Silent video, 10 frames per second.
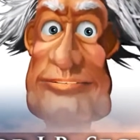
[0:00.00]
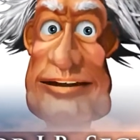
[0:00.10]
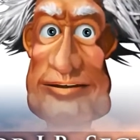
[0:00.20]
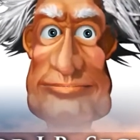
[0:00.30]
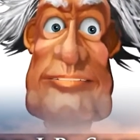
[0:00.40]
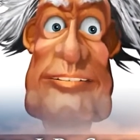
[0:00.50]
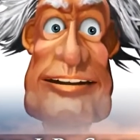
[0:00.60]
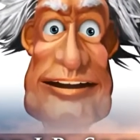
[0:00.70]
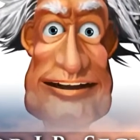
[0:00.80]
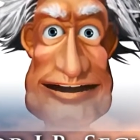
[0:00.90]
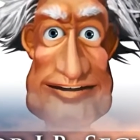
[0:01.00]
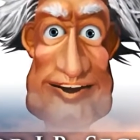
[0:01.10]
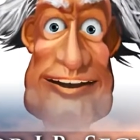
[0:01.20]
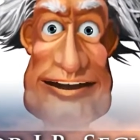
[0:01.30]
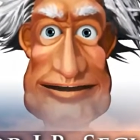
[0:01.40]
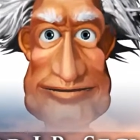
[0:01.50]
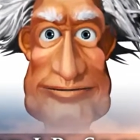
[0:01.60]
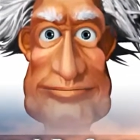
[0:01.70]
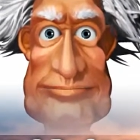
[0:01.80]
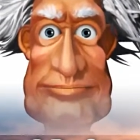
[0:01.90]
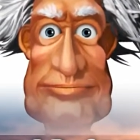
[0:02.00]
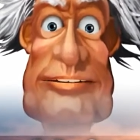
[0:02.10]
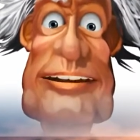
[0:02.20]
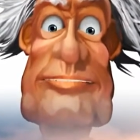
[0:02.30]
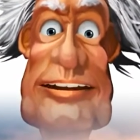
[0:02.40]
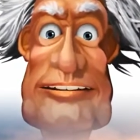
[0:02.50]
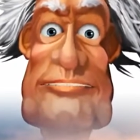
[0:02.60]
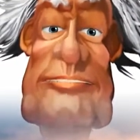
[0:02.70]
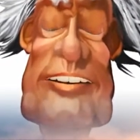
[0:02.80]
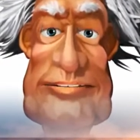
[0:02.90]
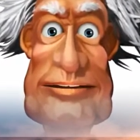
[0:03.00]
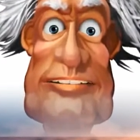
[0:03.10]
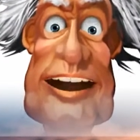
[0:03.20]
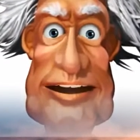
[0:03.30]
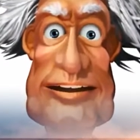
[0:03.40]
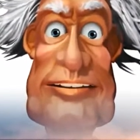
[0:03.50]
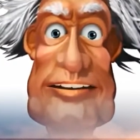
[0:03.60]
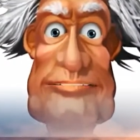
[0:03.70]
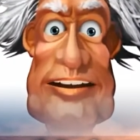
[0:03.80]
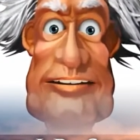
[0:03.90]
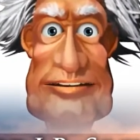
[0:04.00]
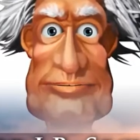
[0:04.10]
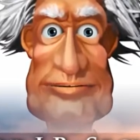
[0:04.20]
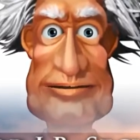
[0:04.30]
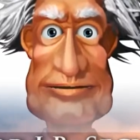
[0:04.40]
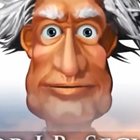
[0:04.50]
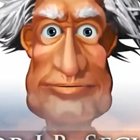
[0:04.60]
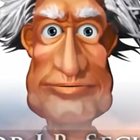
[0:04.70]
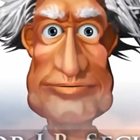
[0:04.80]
Each program is unique, and there really are no boilerplates.